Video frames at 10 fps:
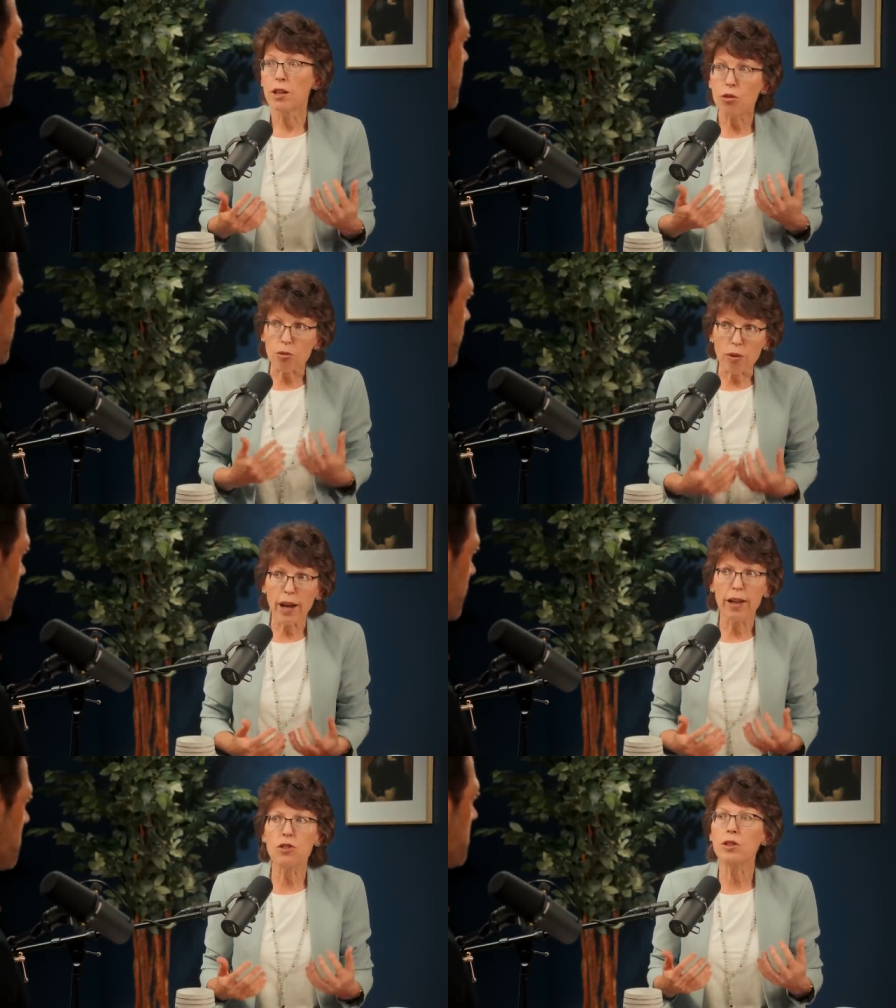
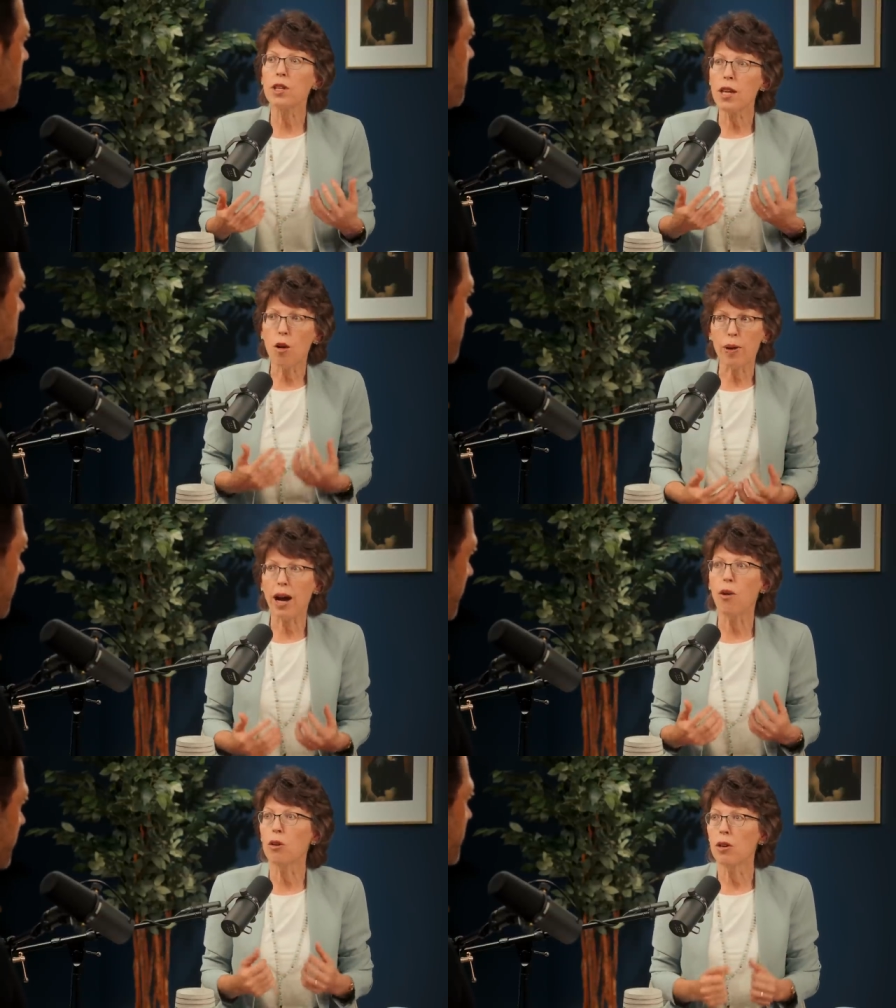gradually a
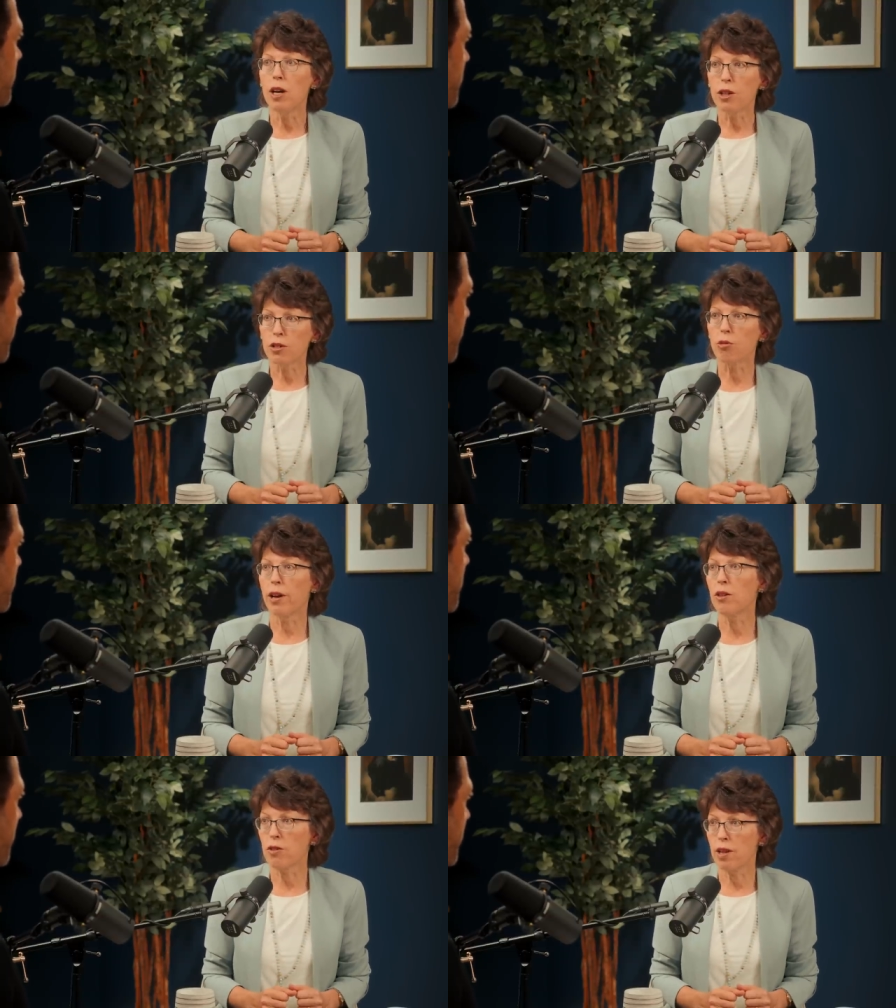power
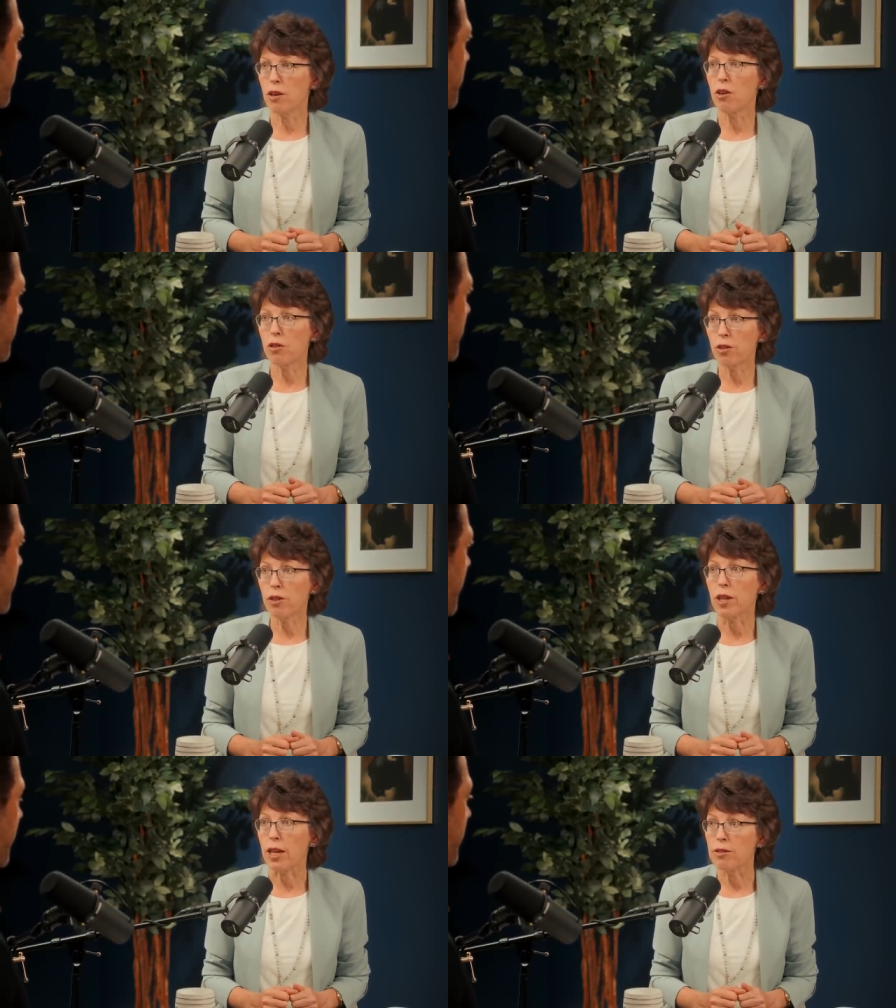greater than our
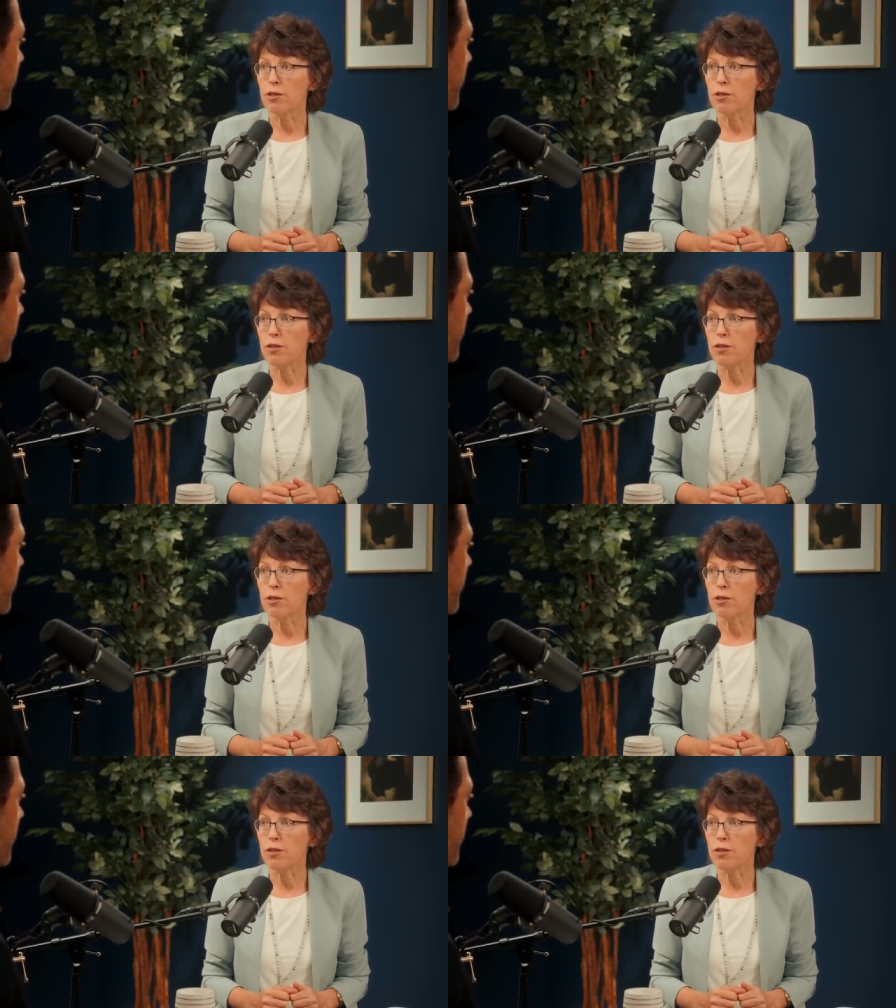earthly